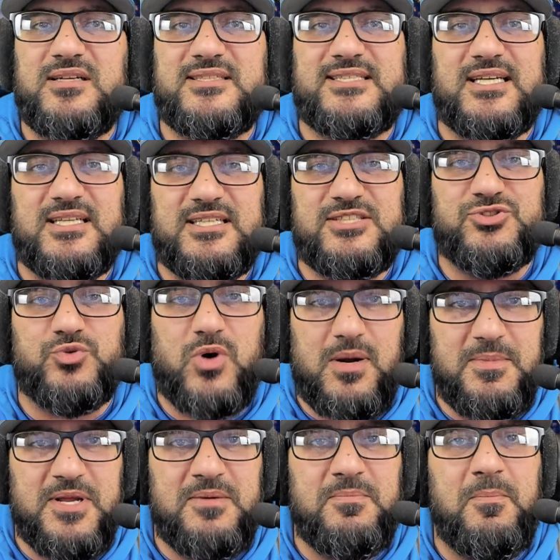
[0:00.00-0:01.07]
Dylan
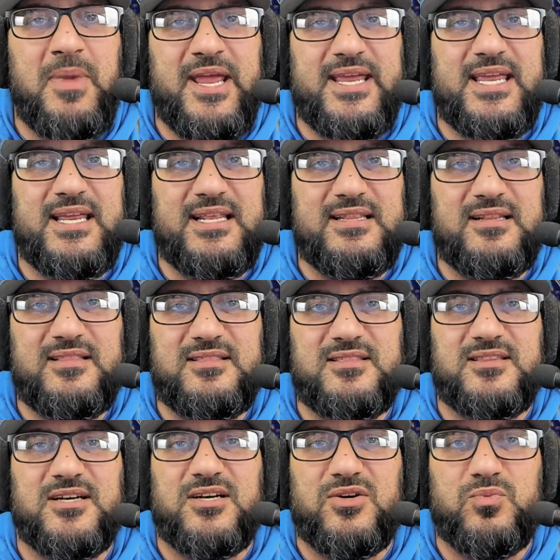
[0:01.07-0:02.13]
Drummond making
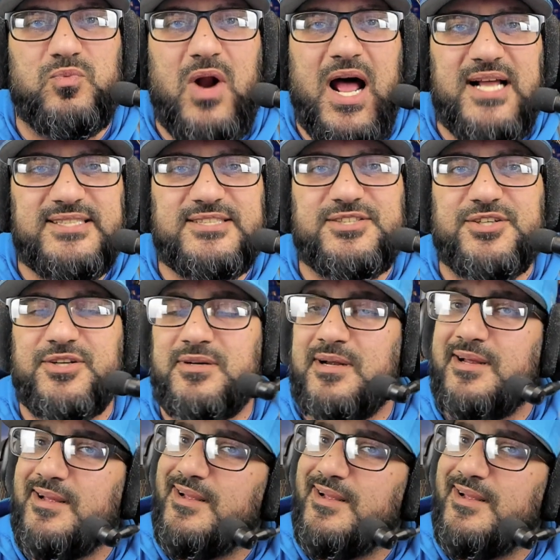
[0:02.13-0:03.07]
the roster.